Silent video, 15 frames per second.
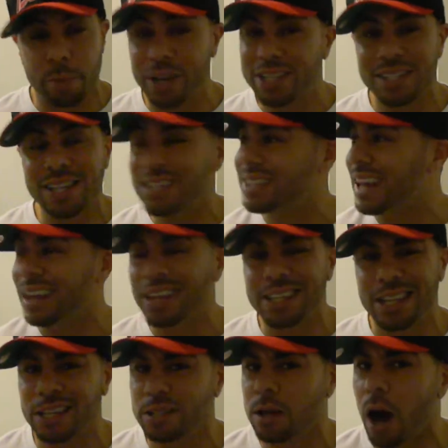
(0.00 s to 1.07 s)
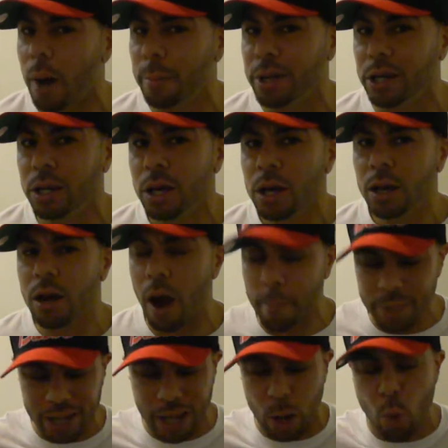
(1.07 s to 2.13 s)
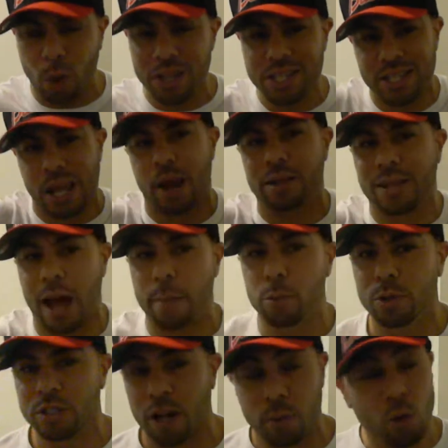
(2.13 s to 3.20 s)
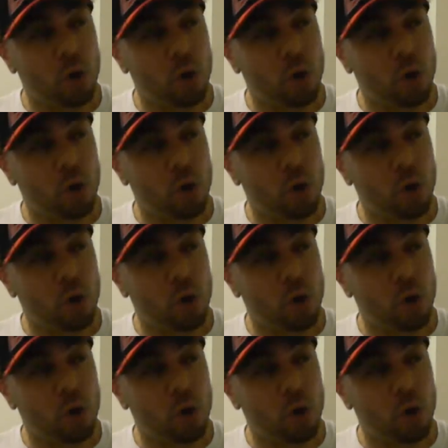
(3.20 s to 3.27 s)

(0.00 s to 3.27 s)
But it's not like these things come in like one stair at a time you install.